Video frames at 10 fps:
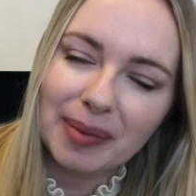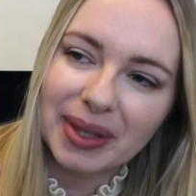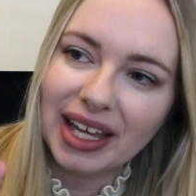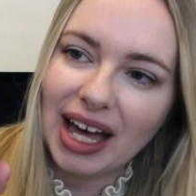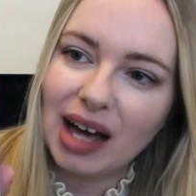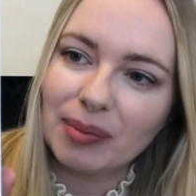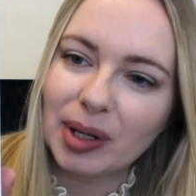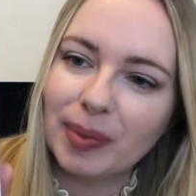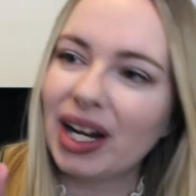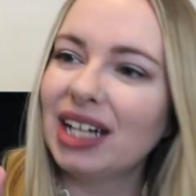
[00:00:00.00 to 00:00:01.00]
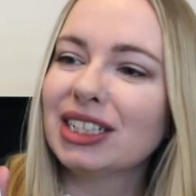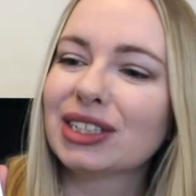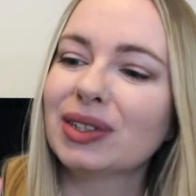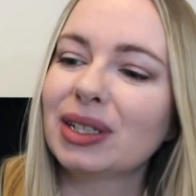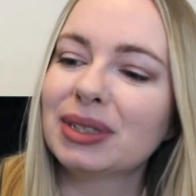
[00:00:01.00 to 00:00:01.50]
up in the camera, but I just
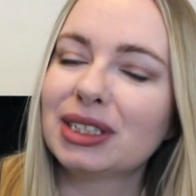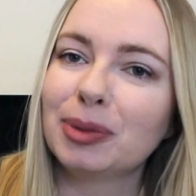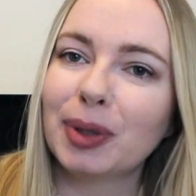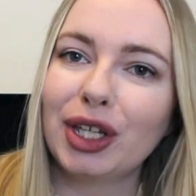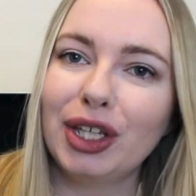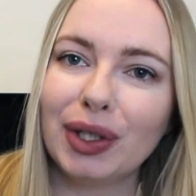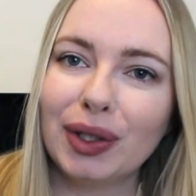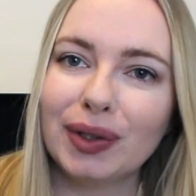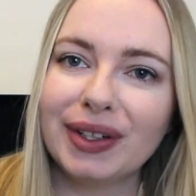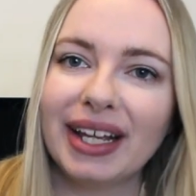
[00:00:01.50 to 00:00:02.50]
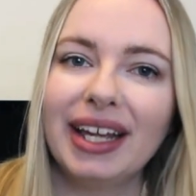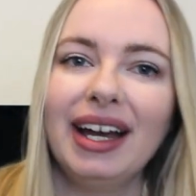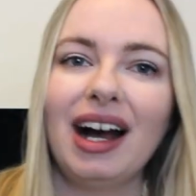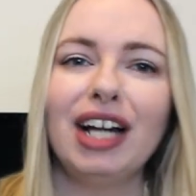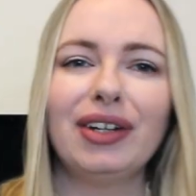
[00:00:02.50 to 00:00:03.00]
thought they were super cute.
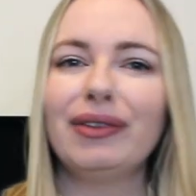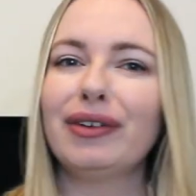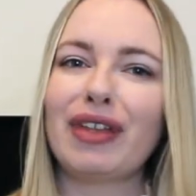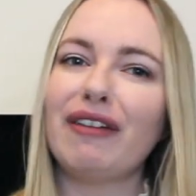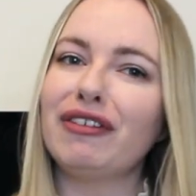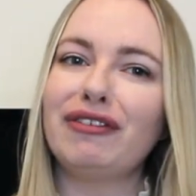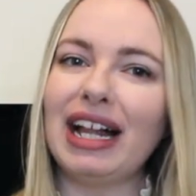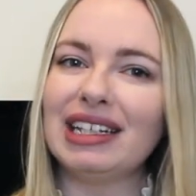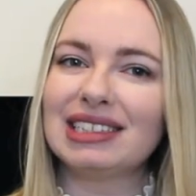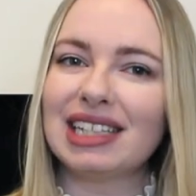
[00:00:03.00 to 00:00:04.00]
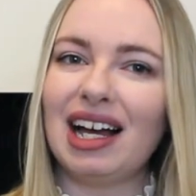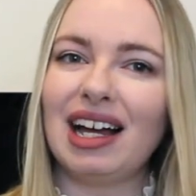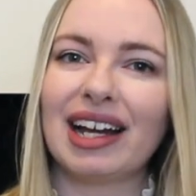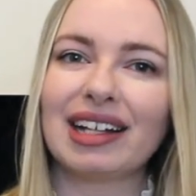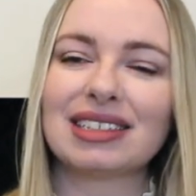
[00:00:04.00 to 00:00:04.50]
I don't know if they're for
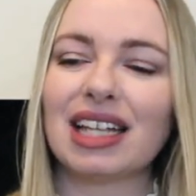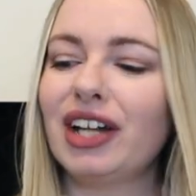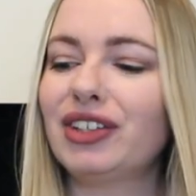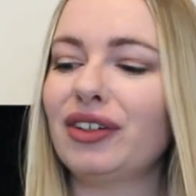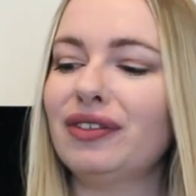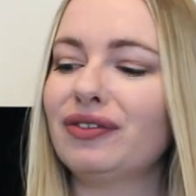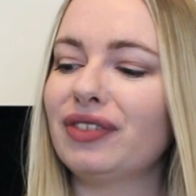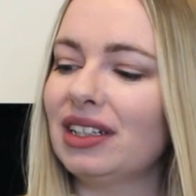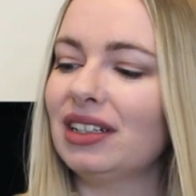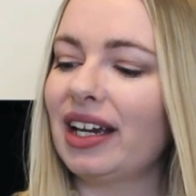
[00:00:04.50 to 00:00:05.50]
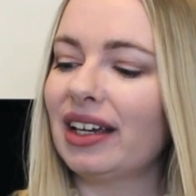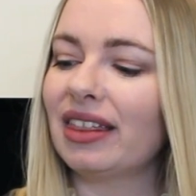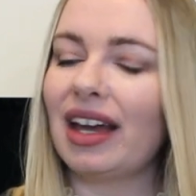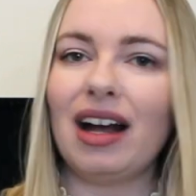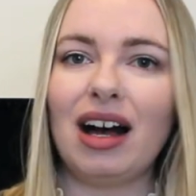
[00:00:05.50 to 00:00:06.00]
Valentine's. I don't feel like
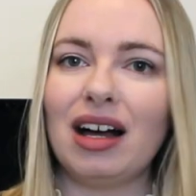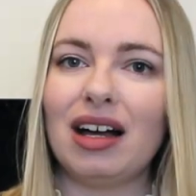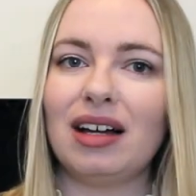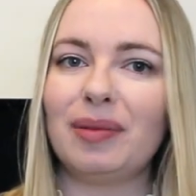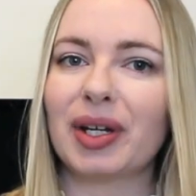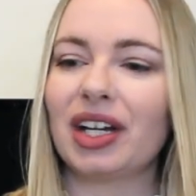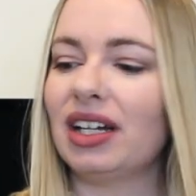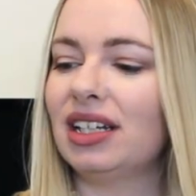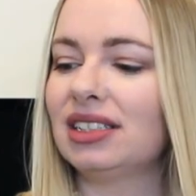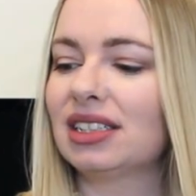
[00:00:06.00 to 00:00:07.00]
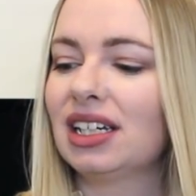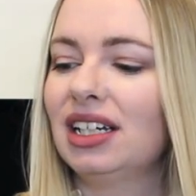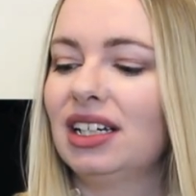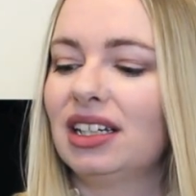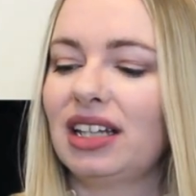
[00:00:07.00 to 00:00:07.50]
they are because
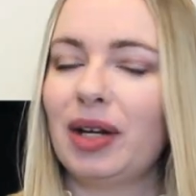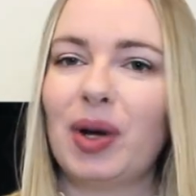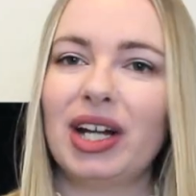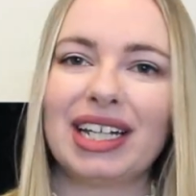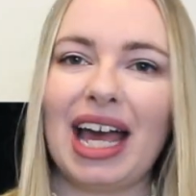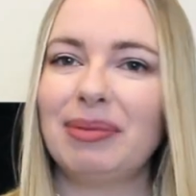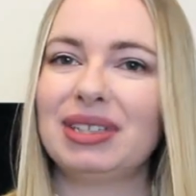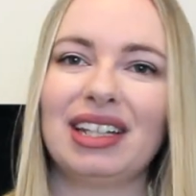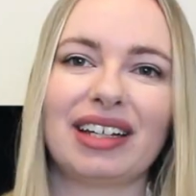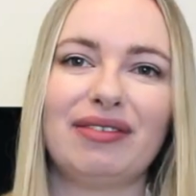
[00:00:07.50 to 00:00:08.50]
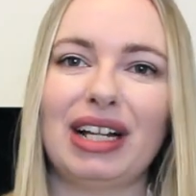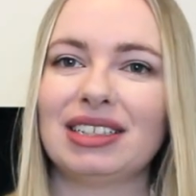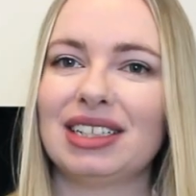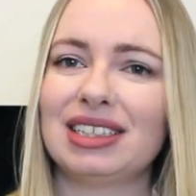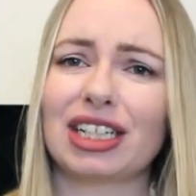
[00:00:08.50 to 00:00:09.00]
they weren't kept in like a
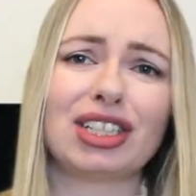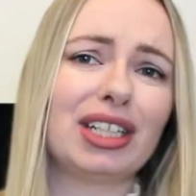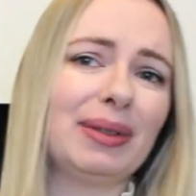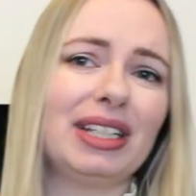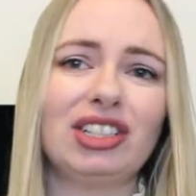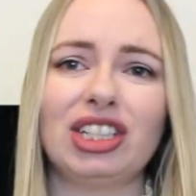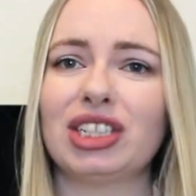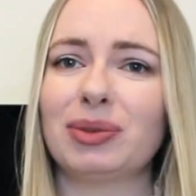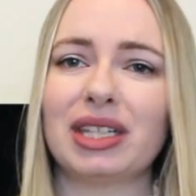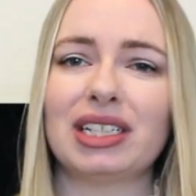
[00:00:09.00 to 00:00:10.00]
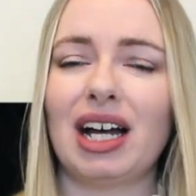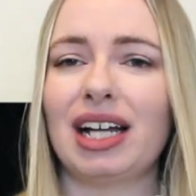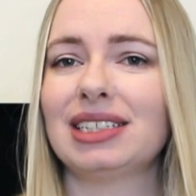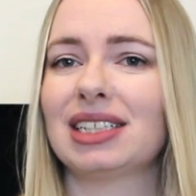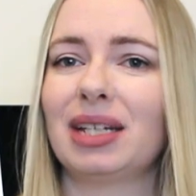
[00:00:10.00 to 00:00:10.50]
Valentine's section. They were literally just with the
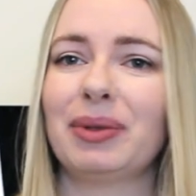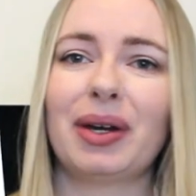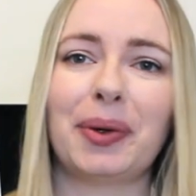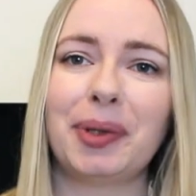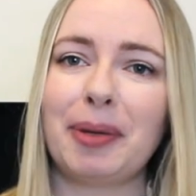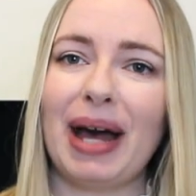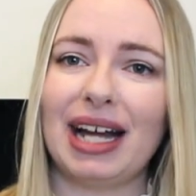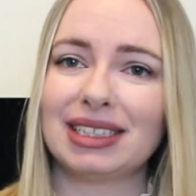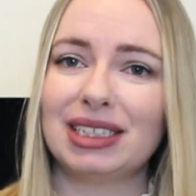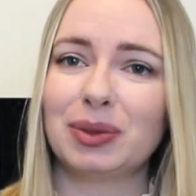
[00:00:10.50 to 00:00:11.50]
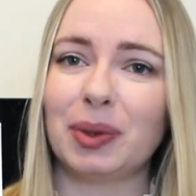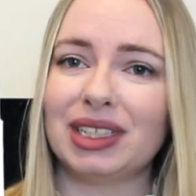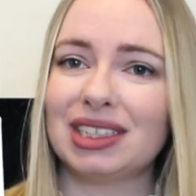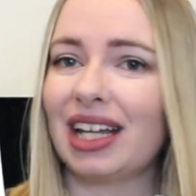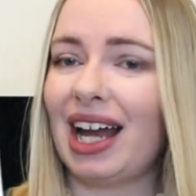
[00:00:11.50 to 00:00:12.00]
tights and they were the only patterned
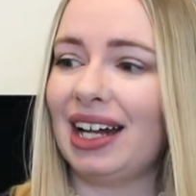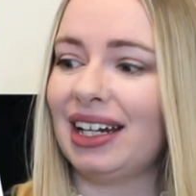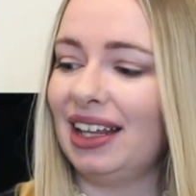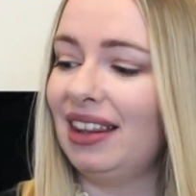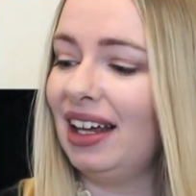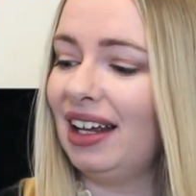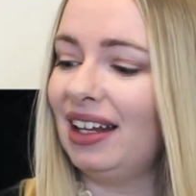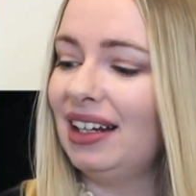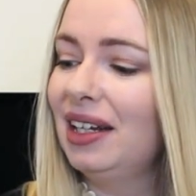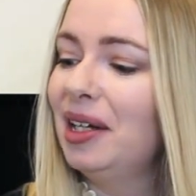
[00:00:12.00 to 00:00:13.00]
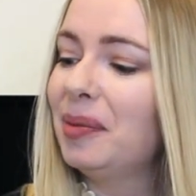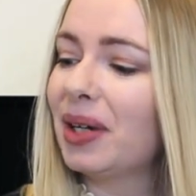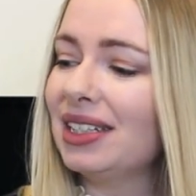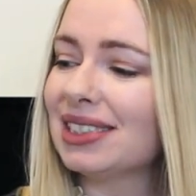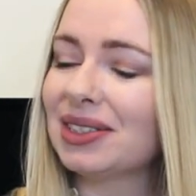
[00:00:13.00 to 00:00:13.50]
ones they had in there. But
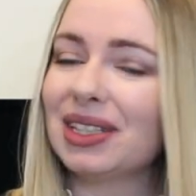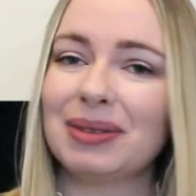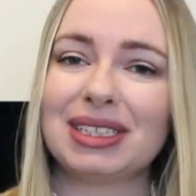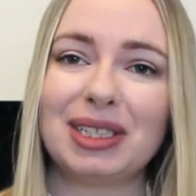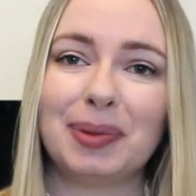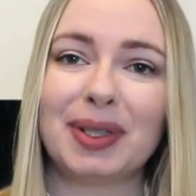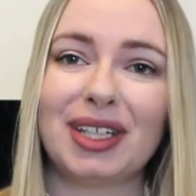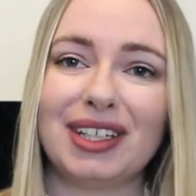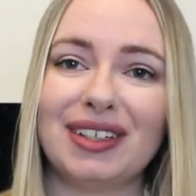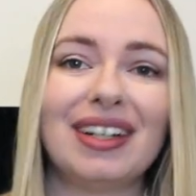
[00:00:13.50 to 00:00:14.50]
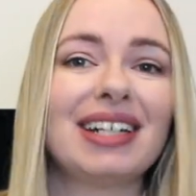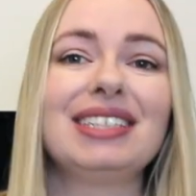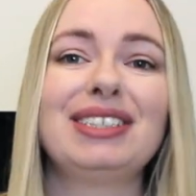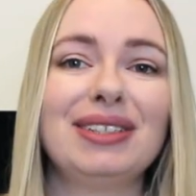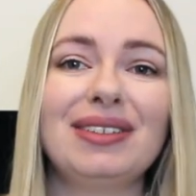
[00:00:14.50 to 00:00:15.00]
I just thought they were super cute. And I
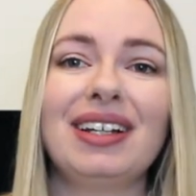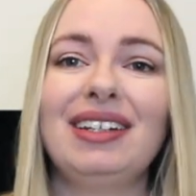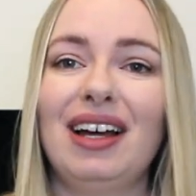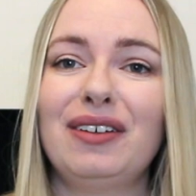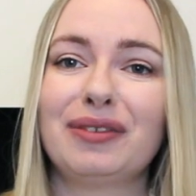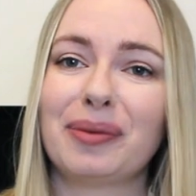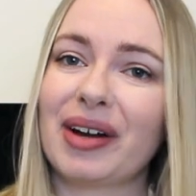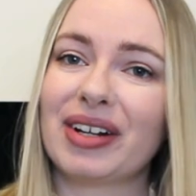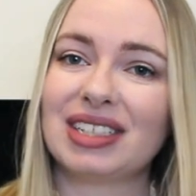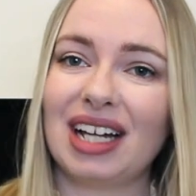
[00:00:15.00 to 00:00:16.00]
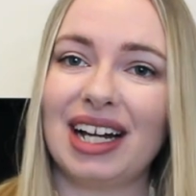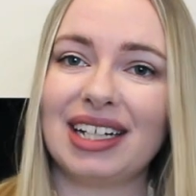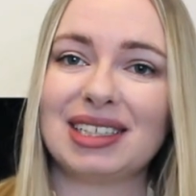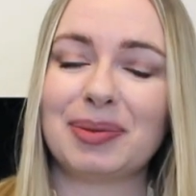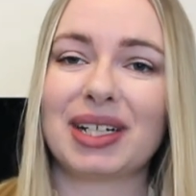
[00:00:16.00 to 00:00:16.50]
do love wearing
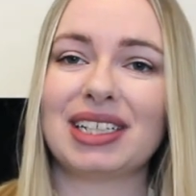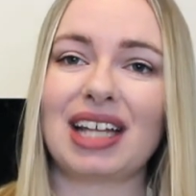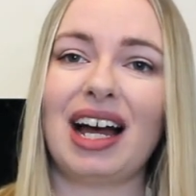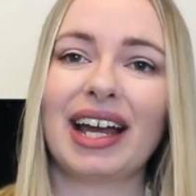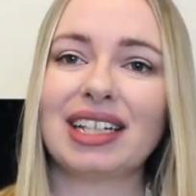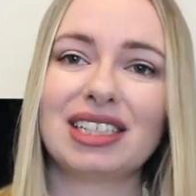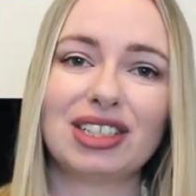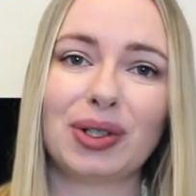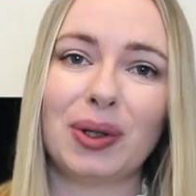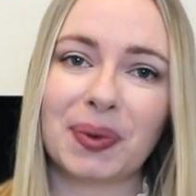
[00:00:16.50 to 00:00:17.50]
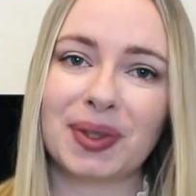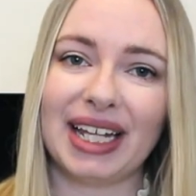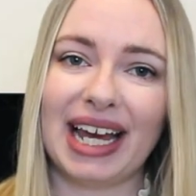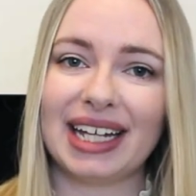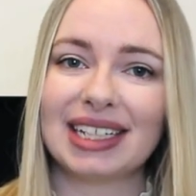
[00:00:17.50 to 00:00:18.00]
tights because I get such cold
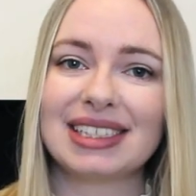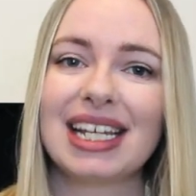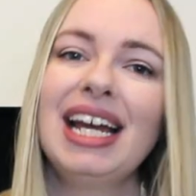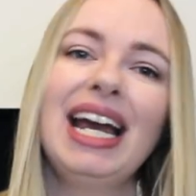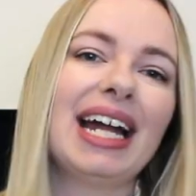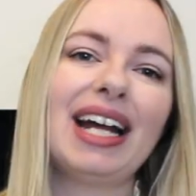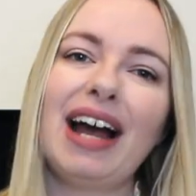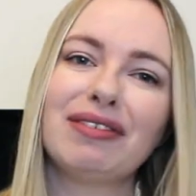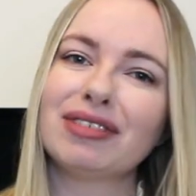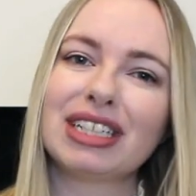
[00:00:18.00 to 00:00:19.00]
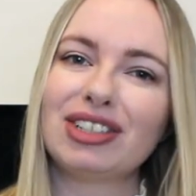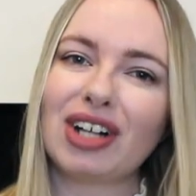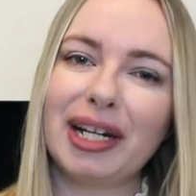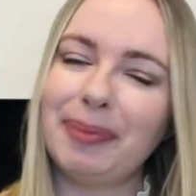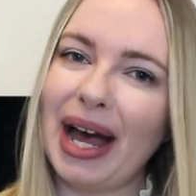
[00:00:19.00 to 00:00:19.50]
legs. And I haven't really
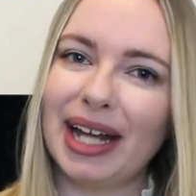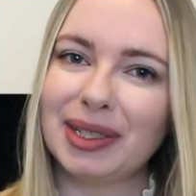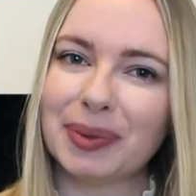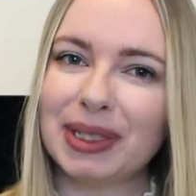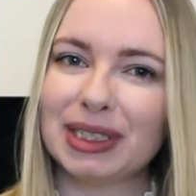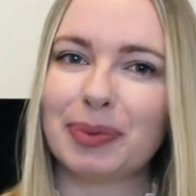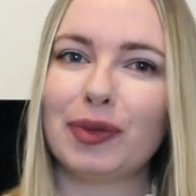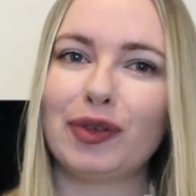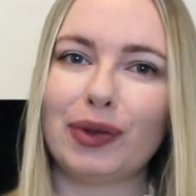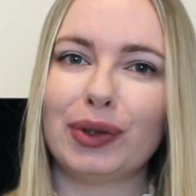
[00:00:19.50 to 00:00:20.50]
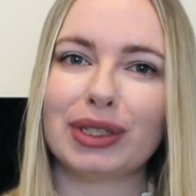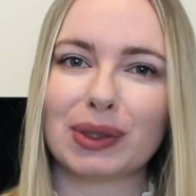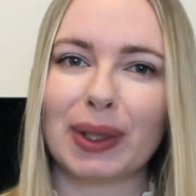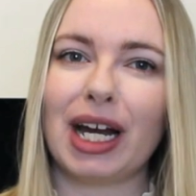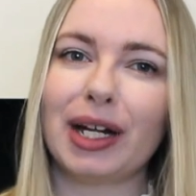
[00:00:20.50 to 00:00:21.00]
tried patterned ones before,
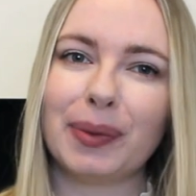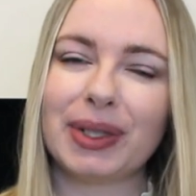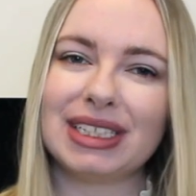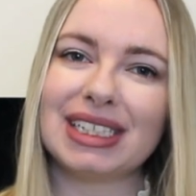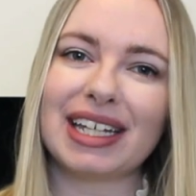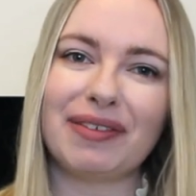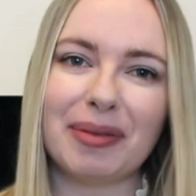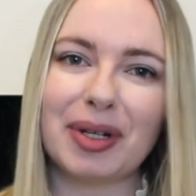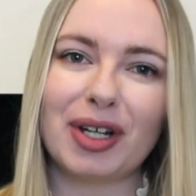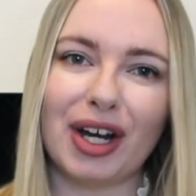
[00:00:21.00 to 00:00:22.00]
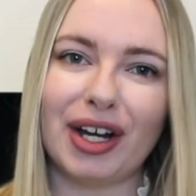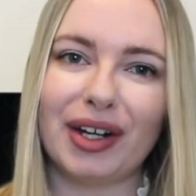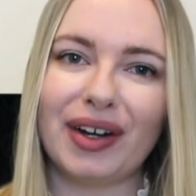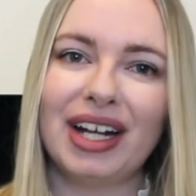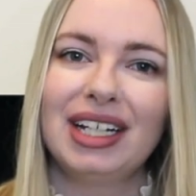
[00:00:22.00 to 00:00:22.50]
so I kind of wanted to give them a
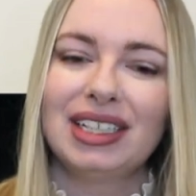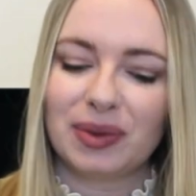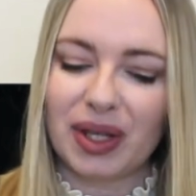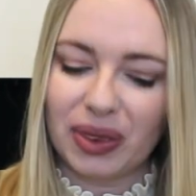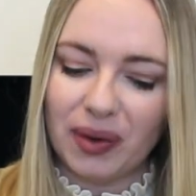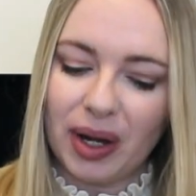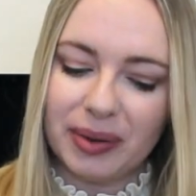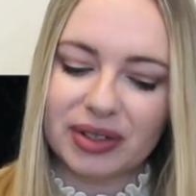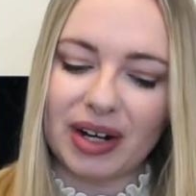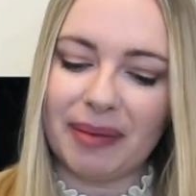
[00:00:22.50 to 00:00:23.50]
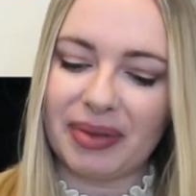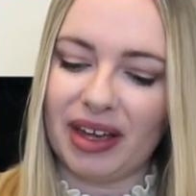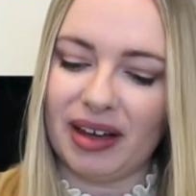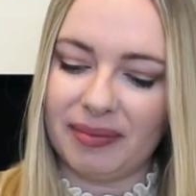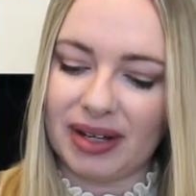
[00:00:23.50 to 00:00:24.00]
go. So I thought I would grab
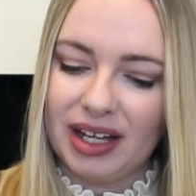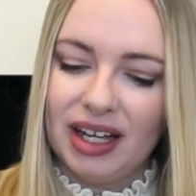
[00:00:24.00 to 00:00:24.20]
them.